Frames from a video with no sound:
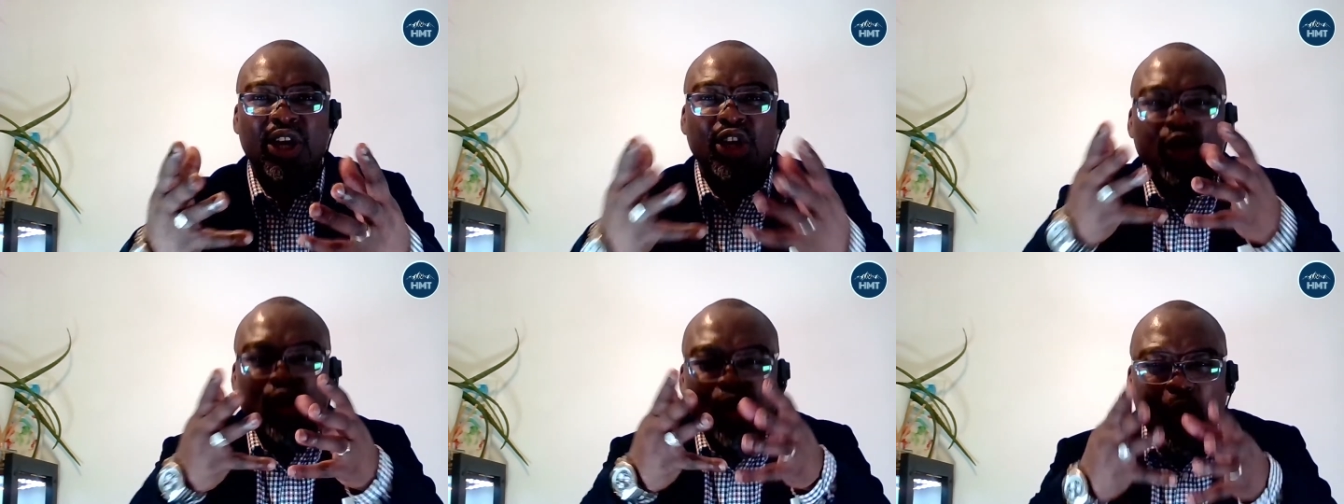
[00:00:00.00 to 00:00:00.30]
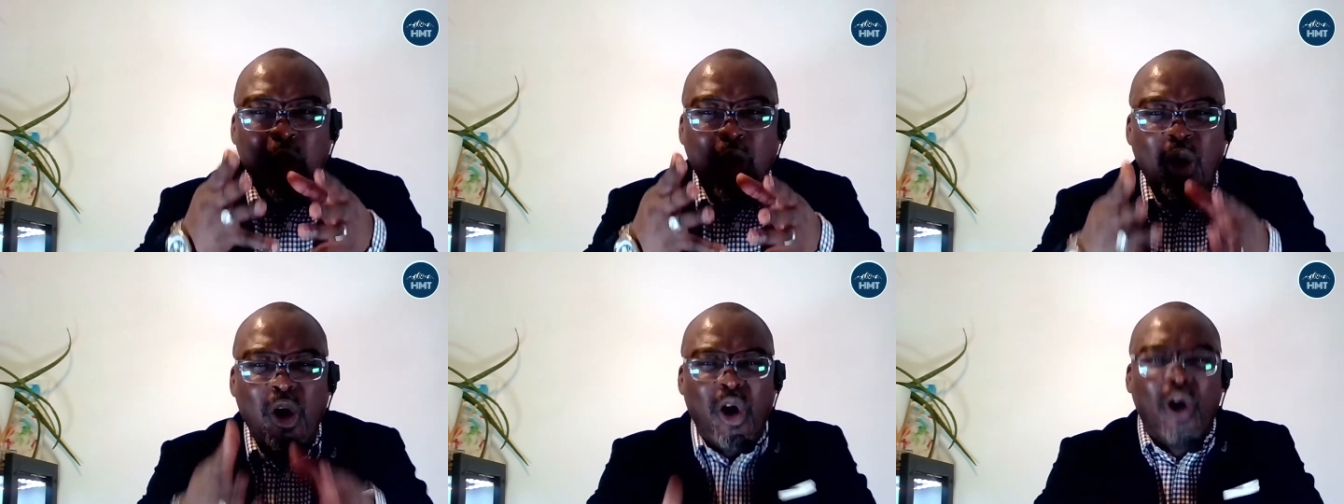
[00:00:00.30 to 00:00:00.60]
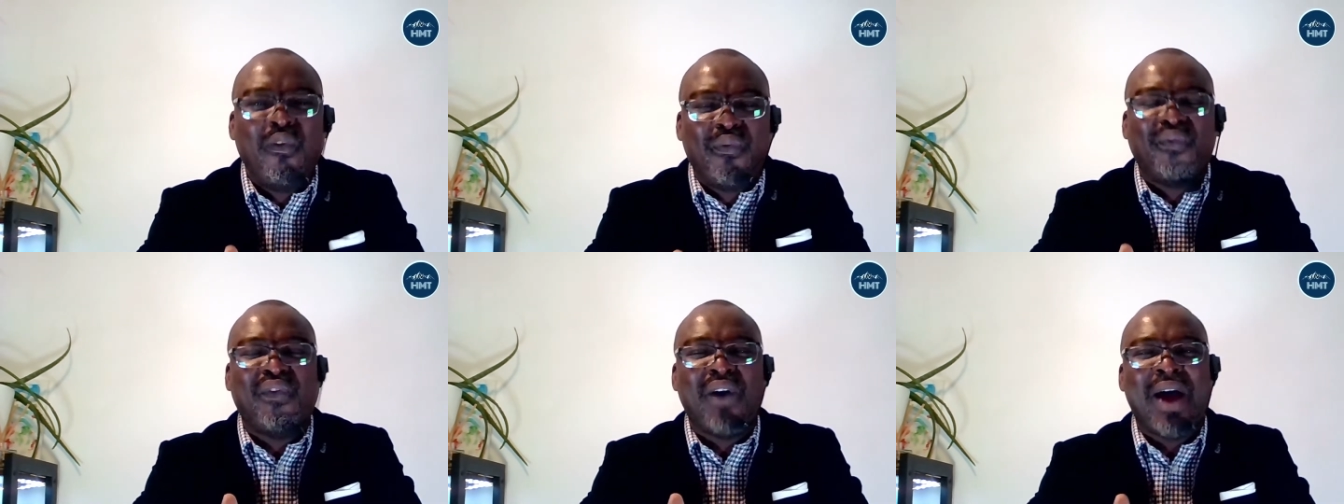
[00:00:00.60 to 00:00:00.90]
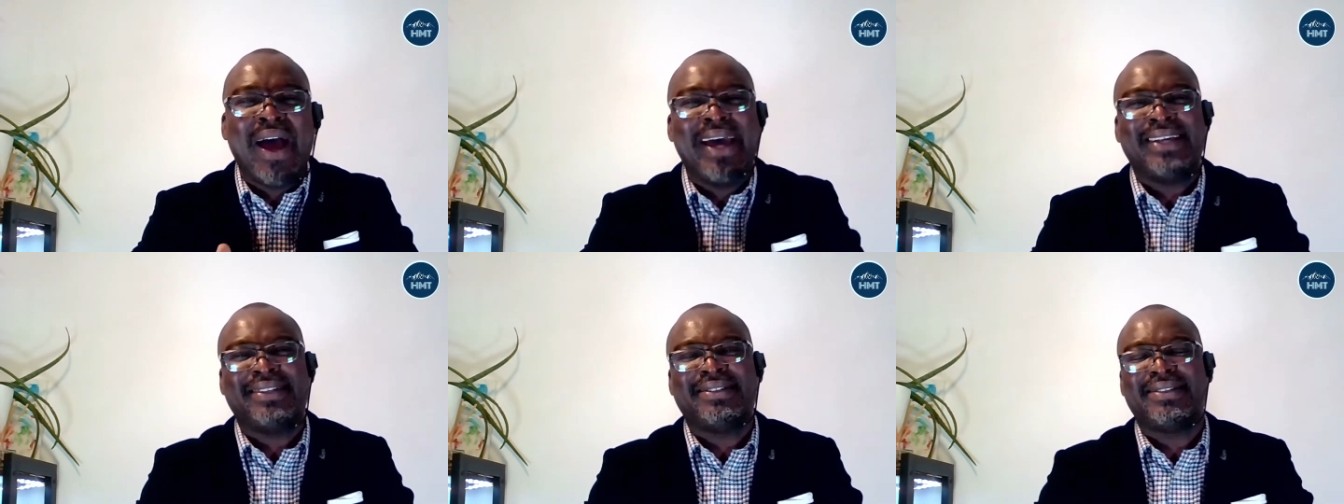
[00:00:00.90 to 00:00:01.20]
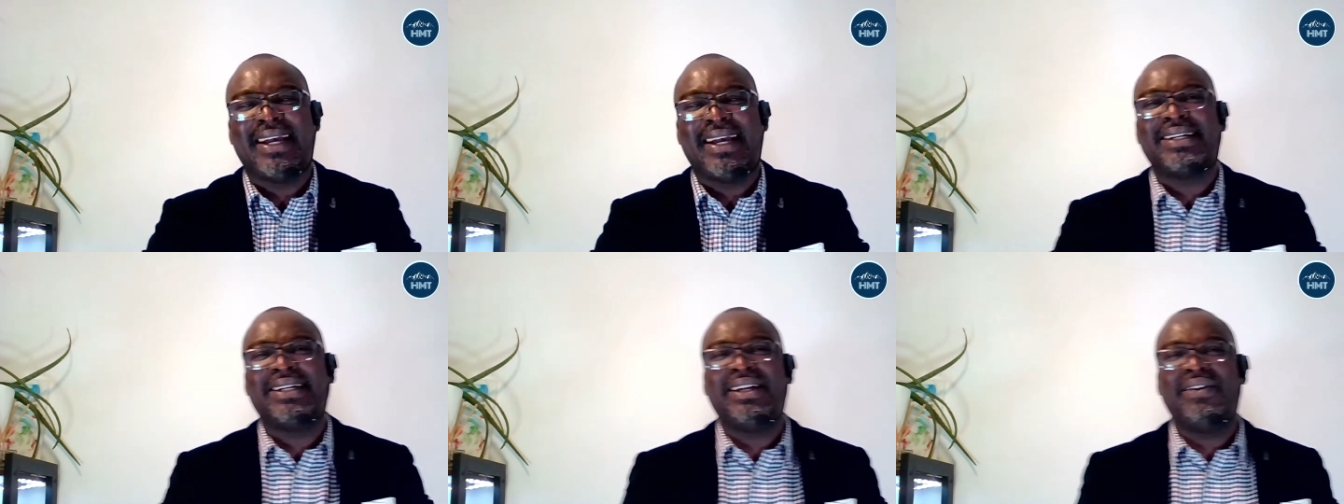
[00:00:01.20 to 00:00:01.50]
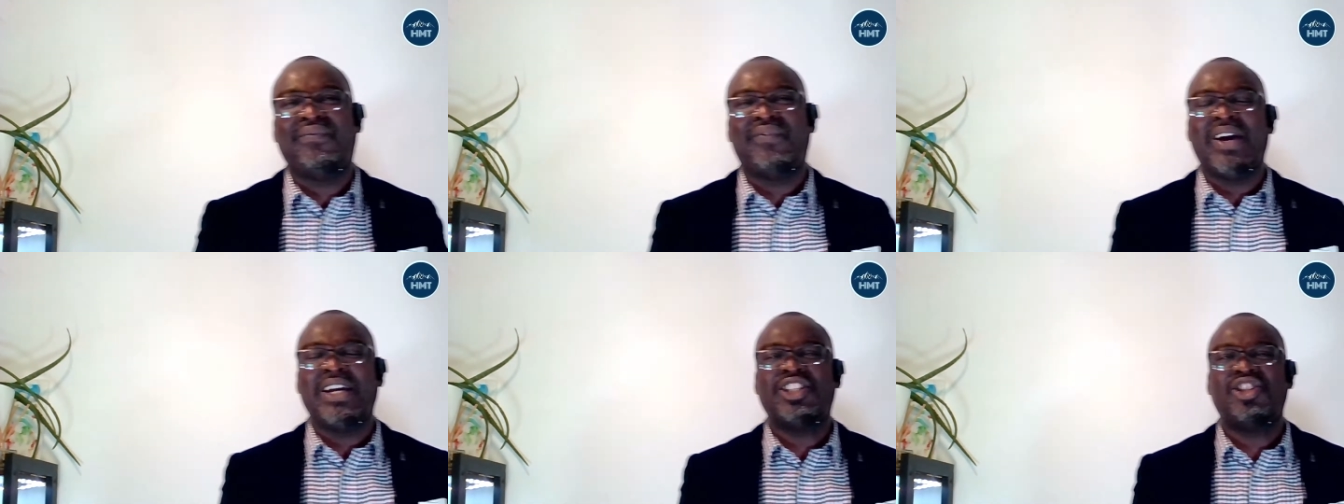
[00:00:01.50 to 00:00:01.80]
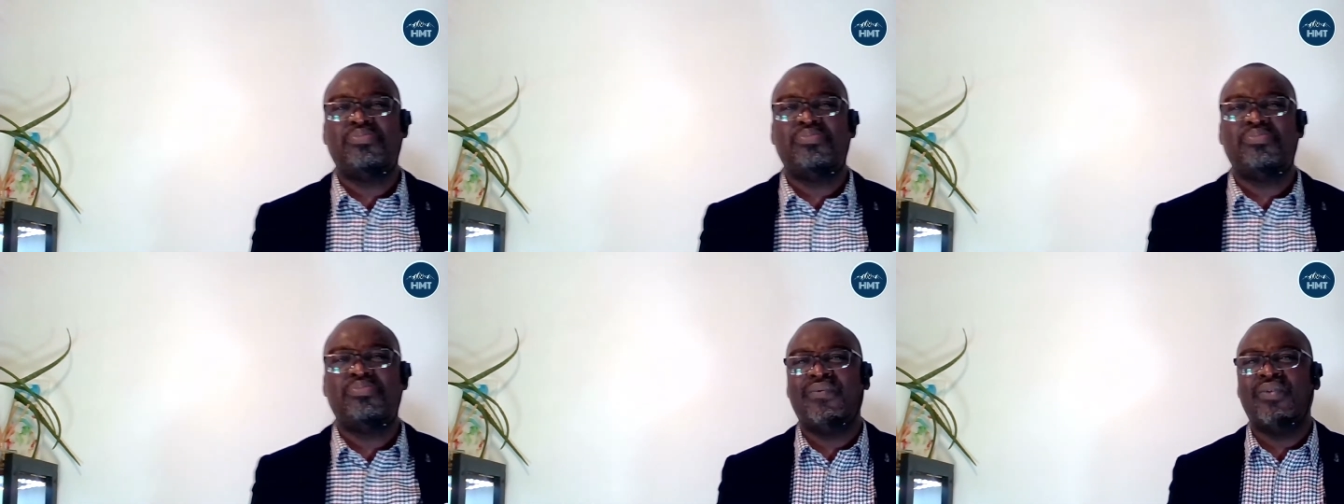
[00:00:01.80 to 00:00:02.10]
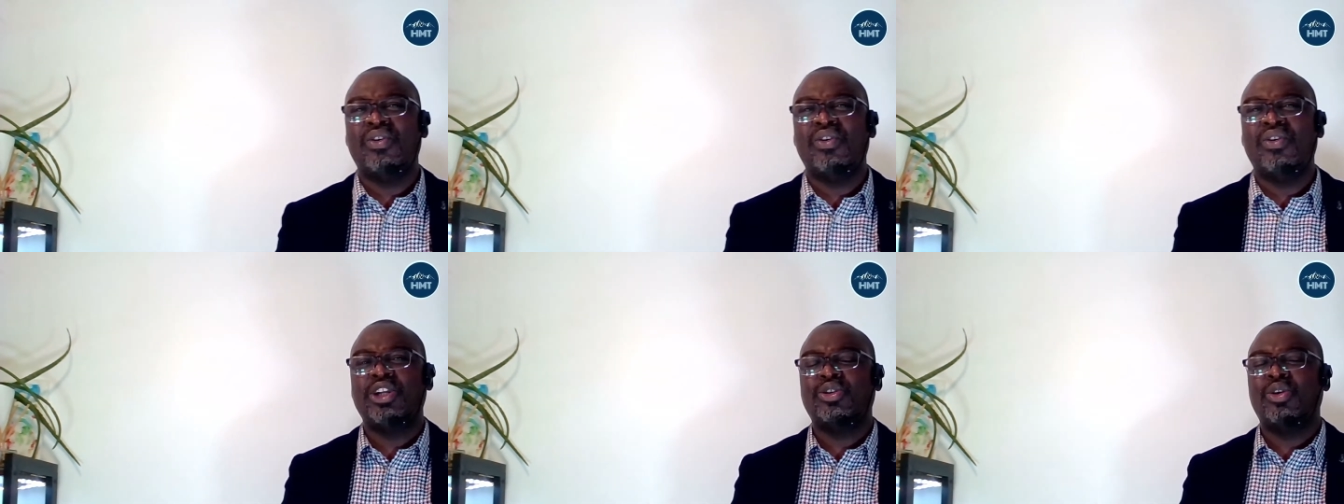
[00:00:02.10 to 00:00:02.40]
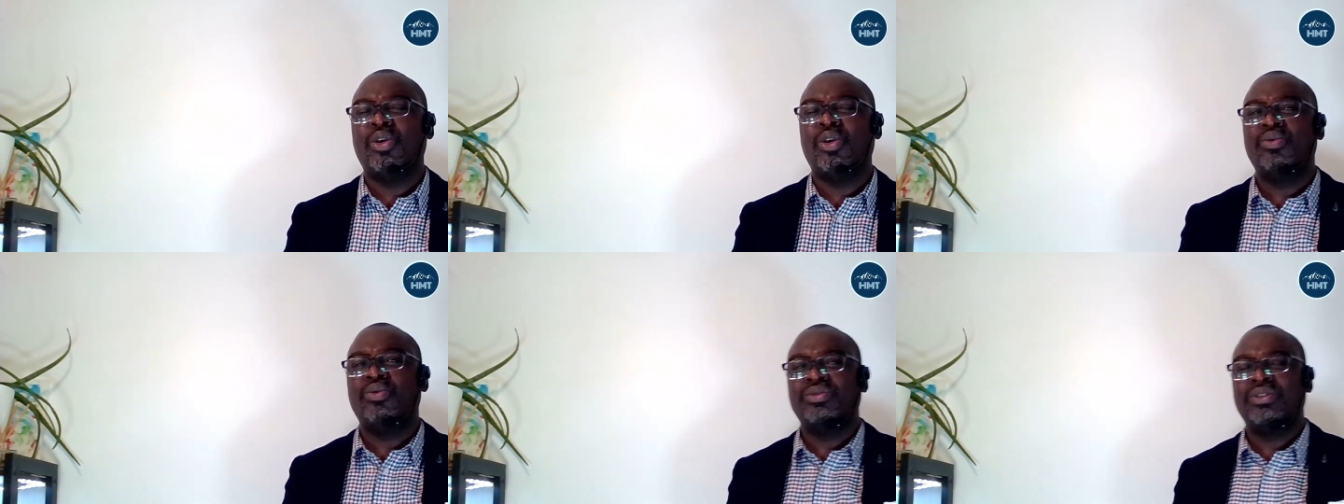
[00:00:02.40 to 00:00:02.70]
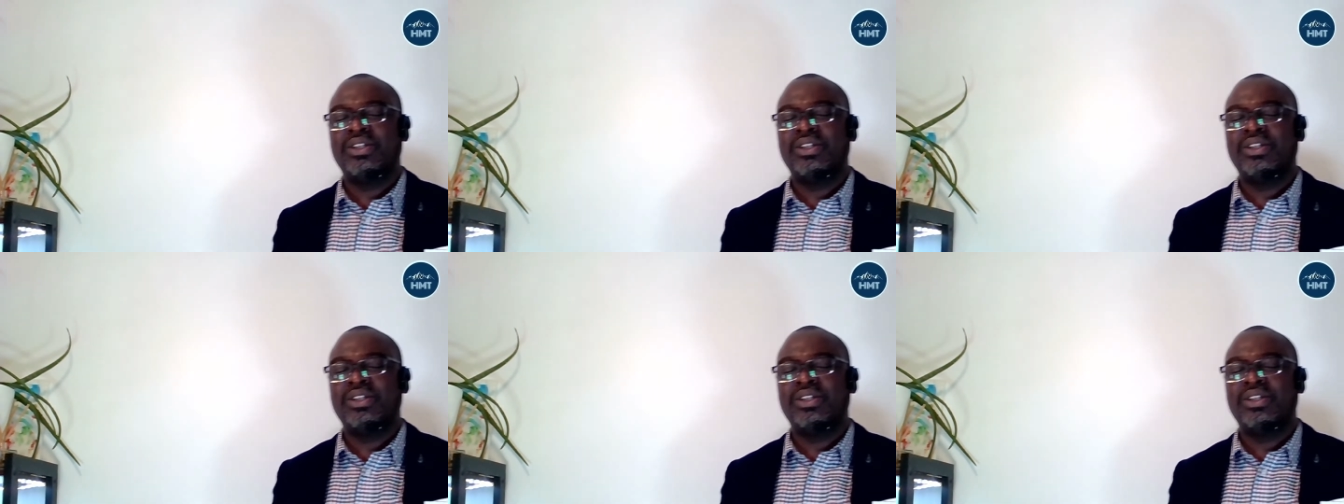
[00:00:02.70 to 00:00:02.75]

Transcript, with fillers: to offer a sacrifice before the Lord.